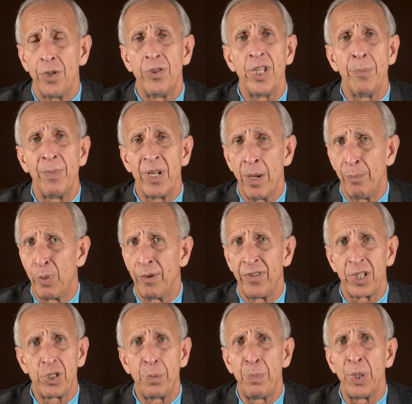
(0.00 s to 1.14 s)
The number of
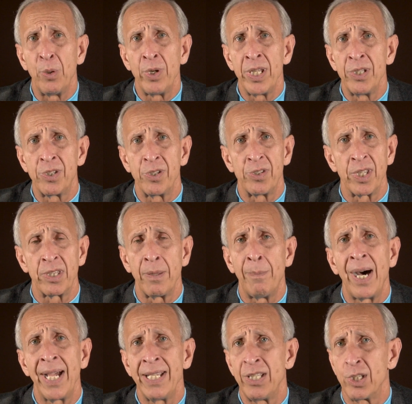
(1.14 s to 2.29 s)
experiences that the
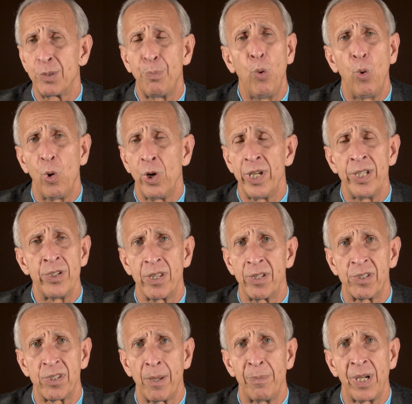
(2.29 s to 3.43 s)
mind has poured into the
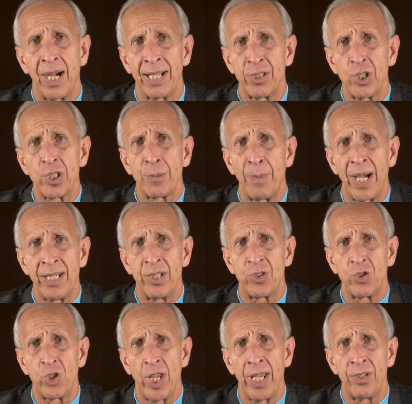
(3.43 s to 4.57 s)
subconscious mind has
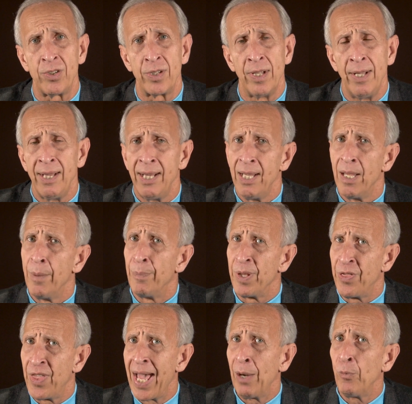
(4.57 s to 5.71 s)
changed.
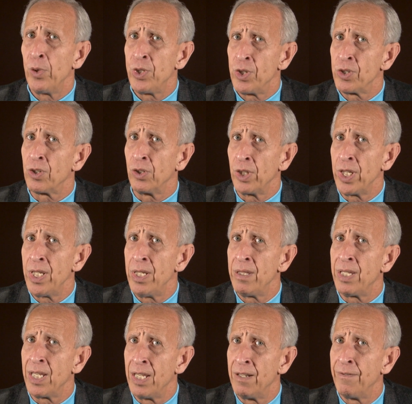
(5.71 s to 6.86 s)
But that which is Lee,
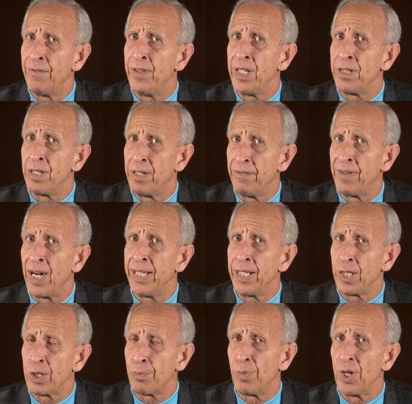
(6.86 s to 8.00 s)
the infinite, the divine
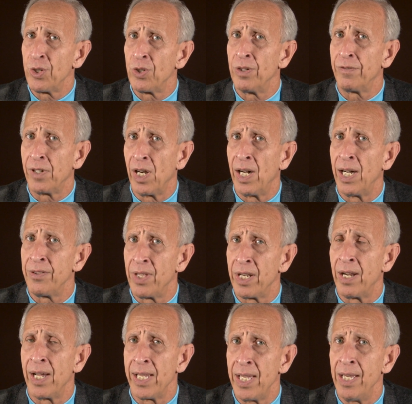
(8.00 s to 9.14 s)
expression of God that
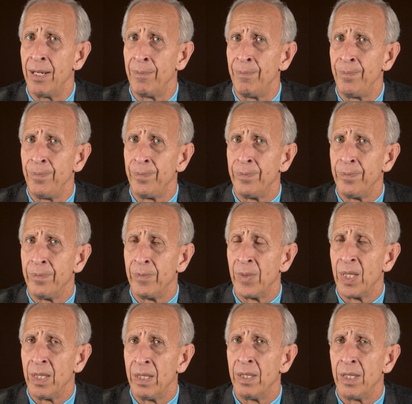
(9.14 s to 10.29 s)
I am,
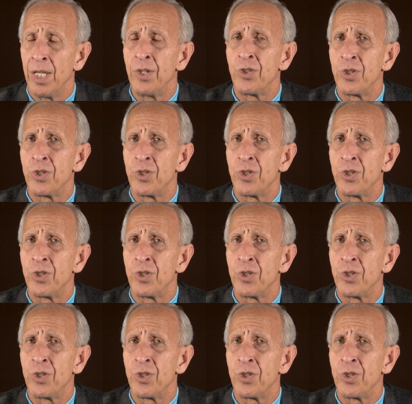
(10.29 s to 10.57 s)
it's